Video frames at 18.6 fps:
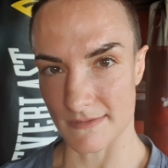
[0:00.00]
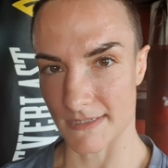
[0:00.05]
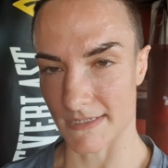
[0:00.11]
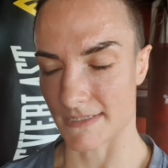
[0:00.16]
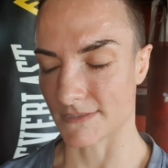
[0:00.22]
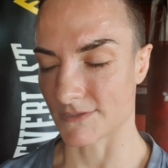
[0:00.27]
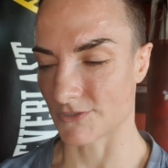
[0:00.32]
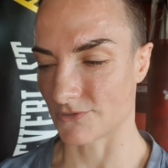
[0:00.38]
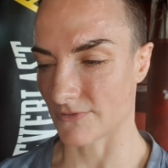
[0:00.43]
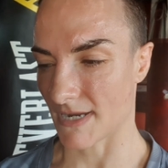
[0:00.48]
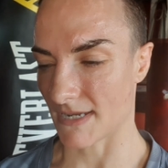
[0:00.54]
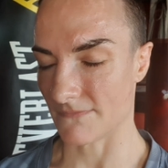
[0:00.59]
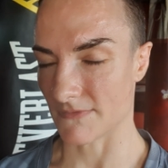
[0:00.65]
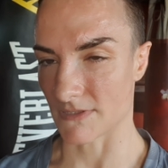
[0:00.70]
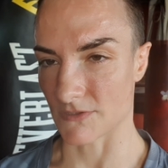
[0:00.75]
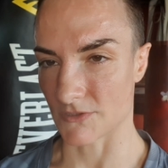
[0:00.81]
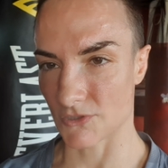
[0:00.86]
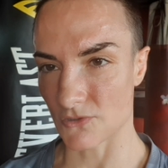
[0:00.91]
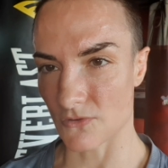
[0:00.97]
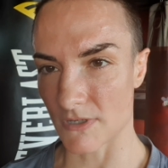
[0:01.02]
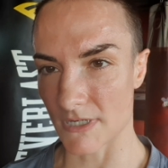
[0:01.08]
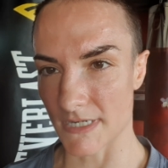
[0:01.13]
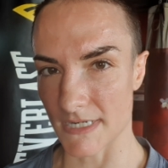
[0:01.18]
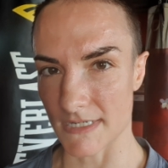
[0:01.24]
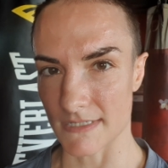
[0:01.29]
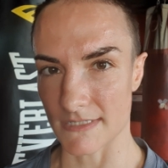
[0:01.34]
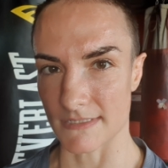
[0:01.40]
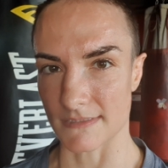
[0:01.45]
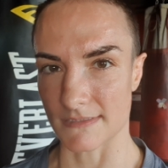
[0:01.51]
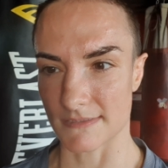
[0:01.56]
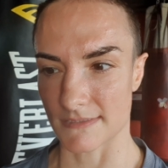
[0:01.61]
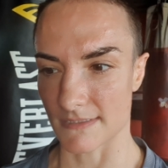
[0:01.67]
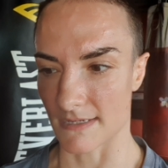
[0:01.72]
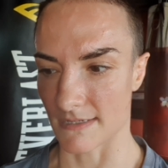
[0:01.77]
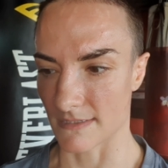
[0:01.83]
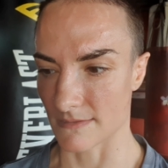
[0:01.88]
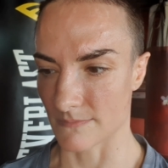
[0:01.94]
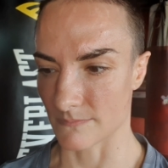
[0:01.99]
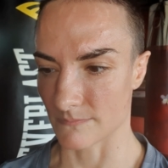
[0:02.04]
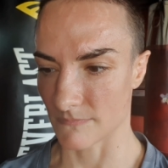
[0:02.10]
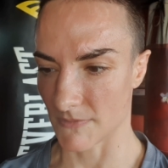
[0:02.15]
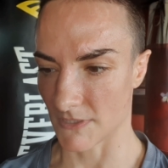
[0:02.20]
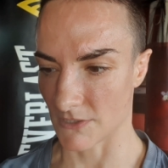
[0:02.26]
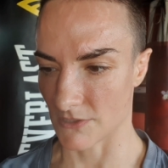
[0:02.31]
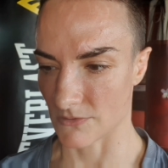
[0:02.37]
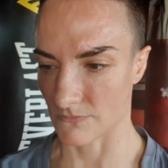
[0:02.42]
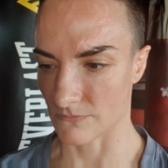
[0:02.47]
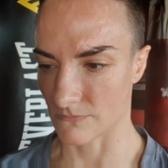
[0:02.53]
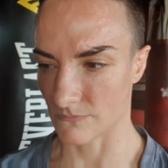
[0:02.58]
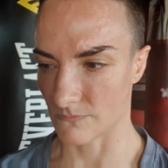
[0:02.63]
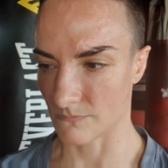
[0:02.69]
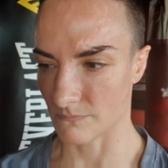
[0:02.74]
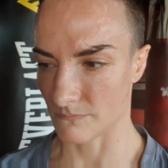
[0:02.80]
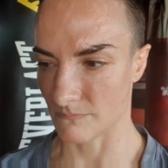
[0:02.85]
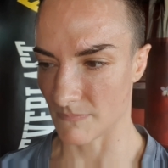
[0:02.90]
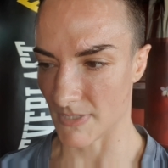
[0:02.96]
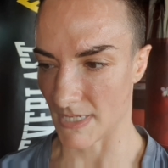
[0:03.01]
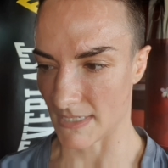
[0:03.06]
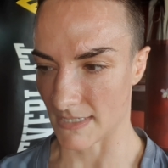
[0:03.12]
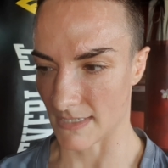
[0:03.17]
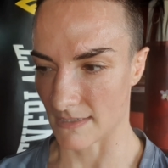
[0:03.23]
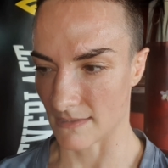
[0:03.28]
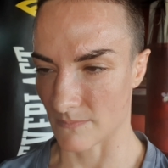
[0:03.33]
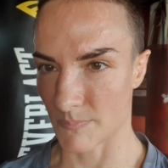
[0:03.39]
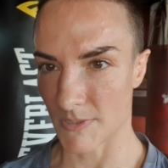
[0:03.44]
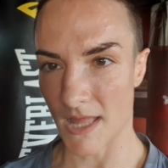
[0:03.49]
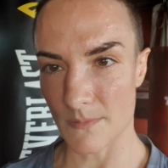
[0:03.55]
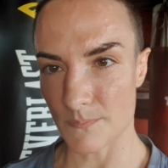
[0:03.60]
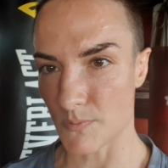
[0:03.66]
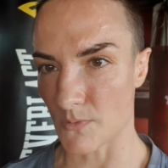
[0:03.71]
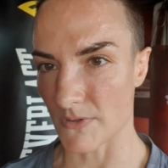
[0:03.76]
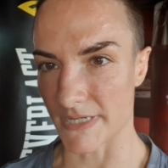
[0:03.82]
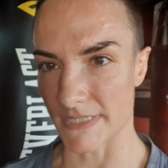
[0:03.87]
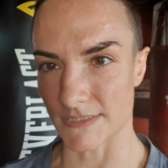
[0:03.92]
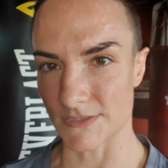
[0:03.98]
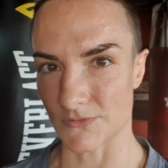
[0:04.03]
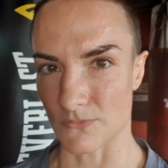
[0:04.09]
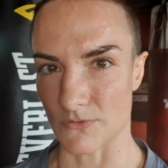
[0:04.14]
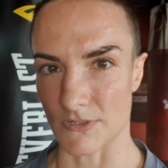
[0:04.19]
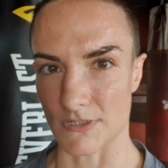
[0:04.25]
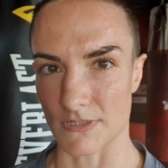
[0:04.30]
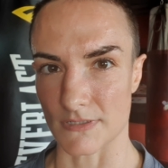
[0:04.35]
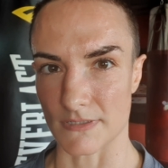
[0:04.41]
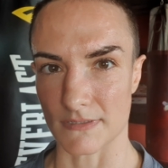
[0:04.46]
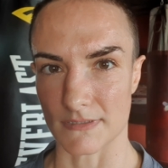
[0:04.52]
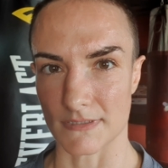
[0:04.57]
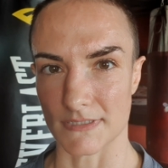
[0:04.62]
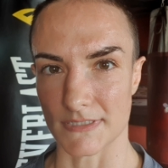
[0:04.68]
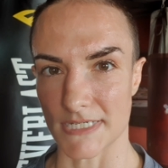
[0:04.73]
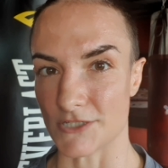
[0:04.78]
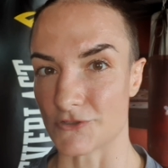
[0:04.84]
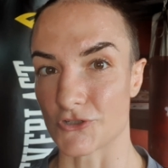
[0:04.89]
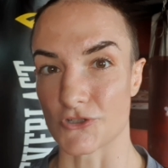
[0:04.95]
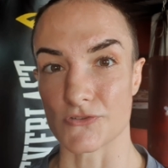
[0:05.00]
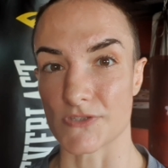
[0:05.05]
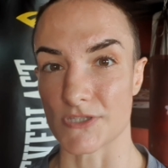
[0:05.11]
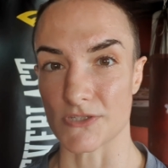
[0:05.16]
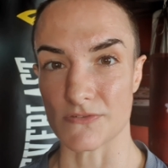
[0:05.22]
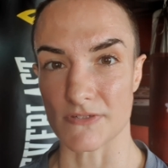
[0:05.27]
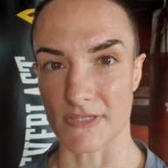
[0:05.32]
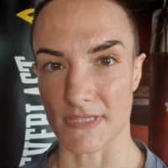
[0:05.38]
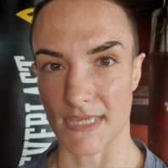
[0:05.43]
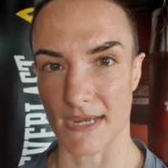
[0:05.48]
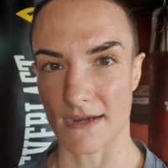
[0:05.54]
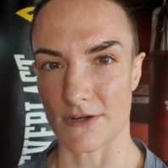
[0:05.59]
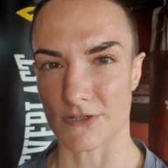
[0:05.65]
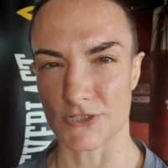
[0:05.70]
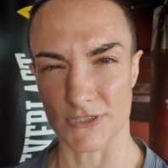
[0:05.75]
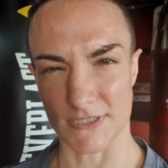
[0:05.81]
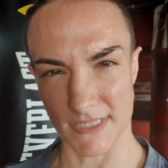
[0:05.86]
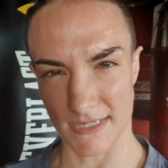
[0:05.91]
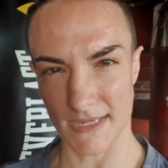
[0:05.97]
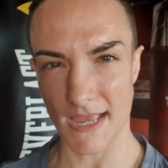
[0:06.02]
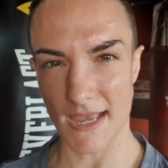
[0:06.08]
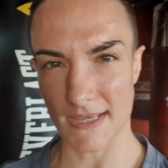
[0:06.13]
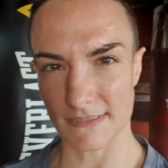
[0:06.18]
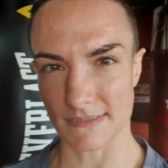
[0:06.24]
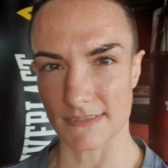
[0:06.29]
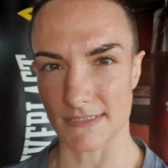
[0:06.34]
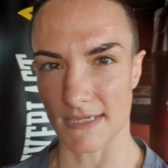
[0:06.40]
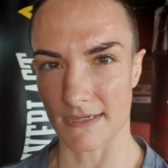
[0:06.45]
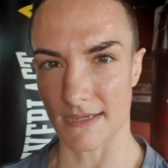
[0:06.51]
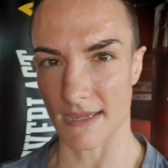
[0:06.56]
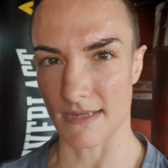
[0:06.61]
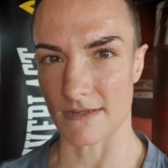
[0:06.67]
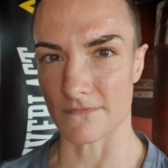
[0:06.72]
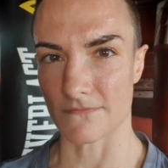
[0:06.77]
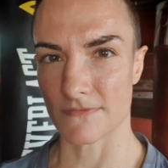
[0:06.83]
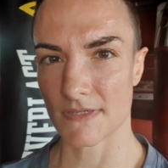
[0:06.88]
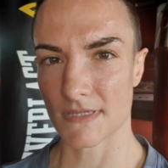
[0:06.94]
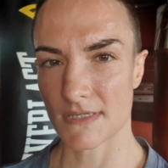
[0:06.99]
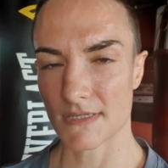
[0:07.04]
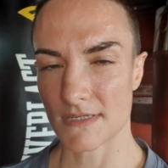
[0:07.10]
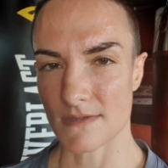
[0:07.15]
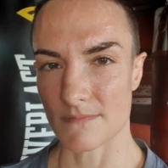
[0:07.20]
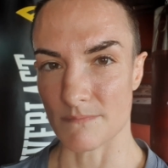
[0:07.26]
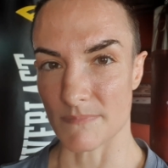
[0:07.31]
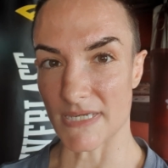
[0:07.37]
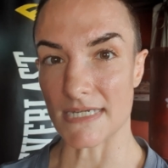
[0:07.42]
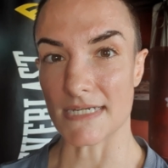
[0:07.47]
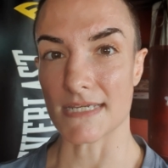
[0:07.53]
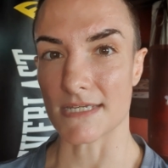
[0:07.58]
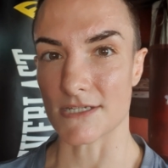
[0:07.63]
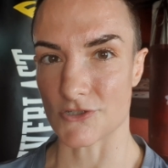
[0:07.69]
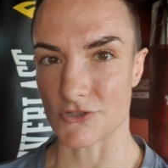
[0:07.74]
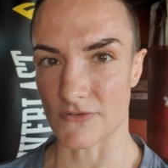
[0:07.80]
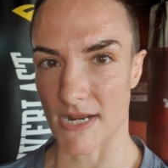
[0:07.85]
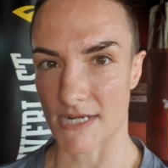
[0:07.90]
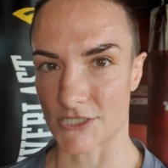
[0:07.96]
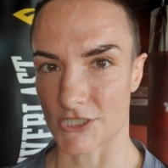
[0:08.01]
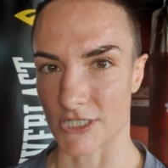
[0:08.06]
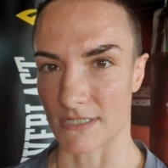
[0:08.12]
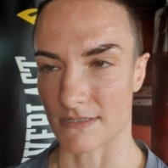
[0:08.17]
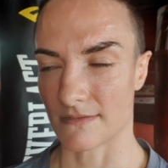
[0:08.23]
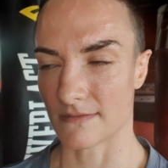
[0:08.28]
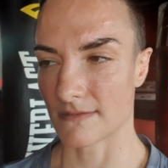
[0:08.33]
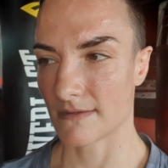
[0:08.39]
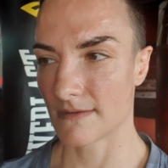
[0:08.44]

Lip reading: it's driving the story, it's making plot points or introducing you to the characters. Like, it has like kind of meaning and direction.